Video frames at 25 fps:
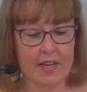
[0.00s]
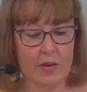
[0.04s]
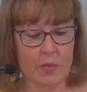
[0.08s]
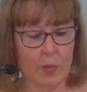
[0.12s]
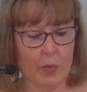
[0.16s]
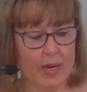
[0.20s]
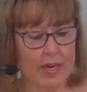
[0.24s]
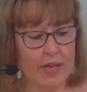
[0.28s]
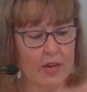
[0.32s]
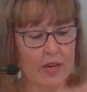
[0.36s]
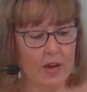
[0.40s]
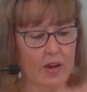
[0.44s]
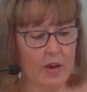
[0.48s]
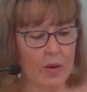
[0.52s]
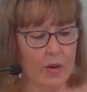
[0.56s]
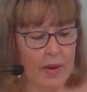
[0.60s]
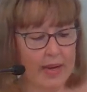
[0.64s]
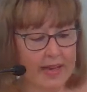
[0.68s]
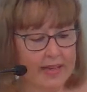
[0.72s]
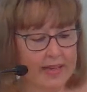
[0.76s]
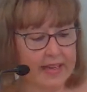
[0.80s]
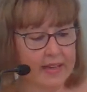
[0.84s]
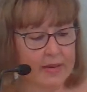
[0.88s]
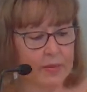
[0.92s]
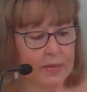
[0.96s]
than we know
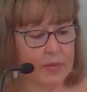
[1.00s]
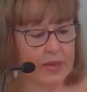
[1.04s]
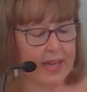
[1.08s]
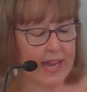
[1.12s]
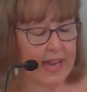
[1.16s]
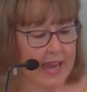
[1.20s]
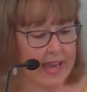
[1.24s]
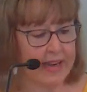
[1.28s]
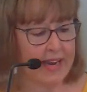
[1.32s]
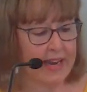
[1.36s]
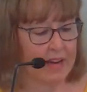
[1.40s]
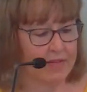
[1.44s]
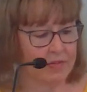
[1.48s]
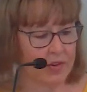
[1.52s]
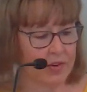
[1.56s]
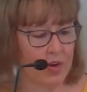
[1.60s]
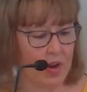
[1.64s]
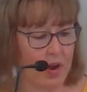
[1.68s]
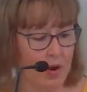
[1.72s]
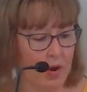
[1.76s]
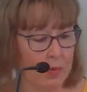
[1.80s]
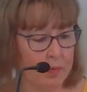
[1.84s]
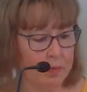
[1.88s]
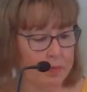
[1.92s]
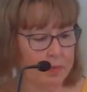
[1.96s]
and can ever
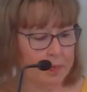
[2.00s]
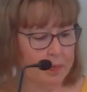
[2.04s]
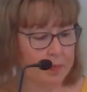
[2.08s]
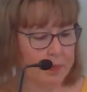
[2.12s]
know.